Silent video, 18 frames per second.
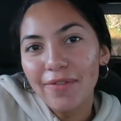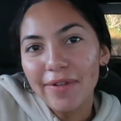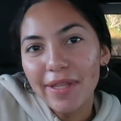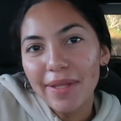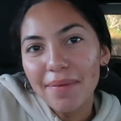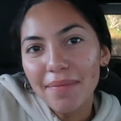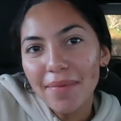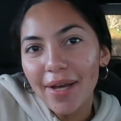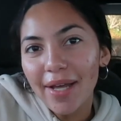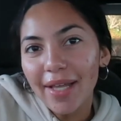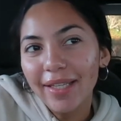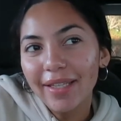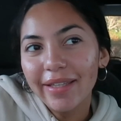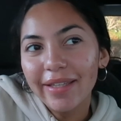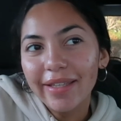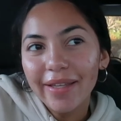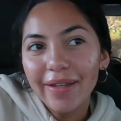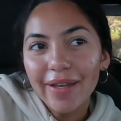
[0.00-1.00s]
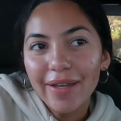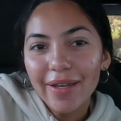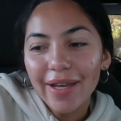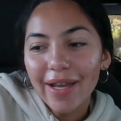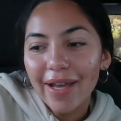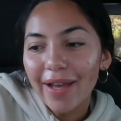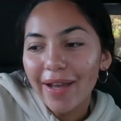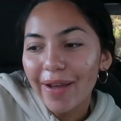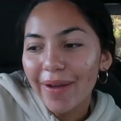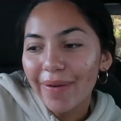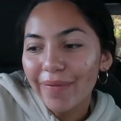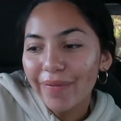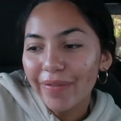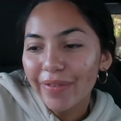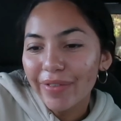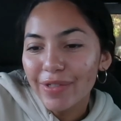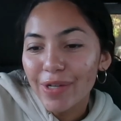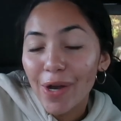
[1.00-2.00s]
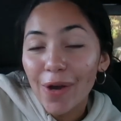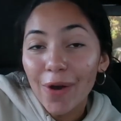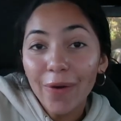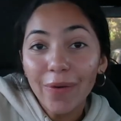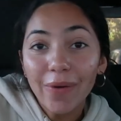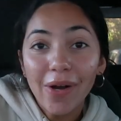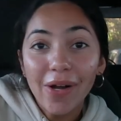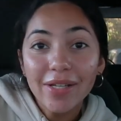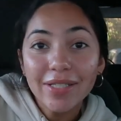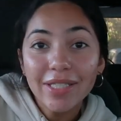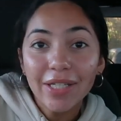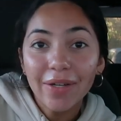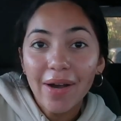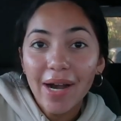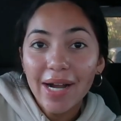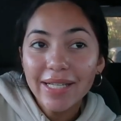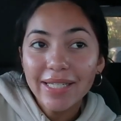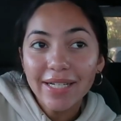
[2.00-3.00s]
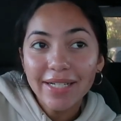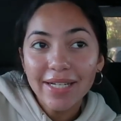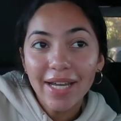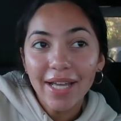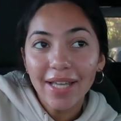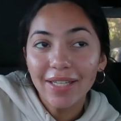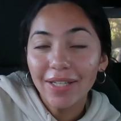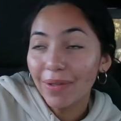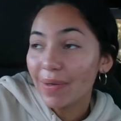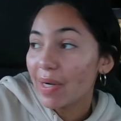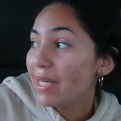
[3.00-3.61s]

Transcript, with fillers: for the month. Um, oh, also, I need to tell you.